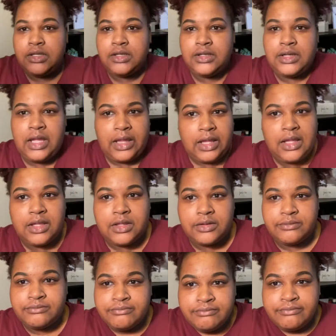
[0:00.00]
Like,
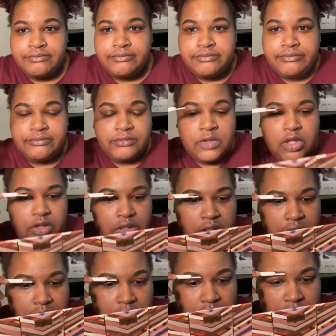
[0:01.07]
they're
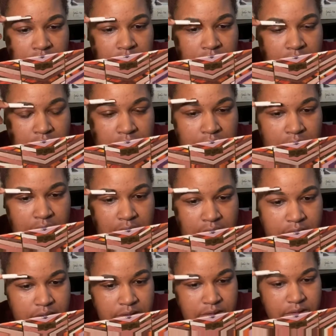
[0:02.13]
done.
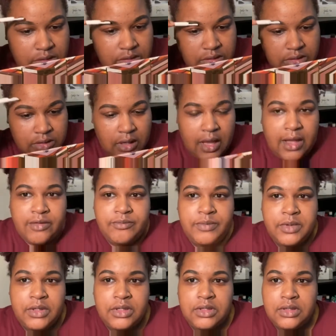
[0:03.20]
And I've
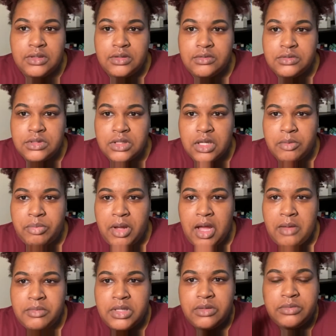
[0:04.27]
been using a
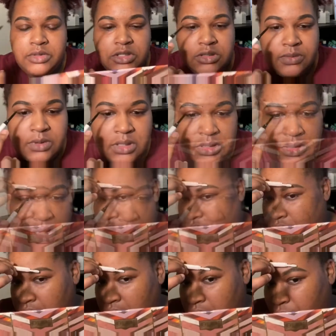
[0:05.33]
pomade just because I
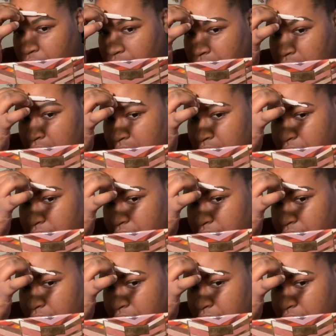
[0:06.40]
ran out of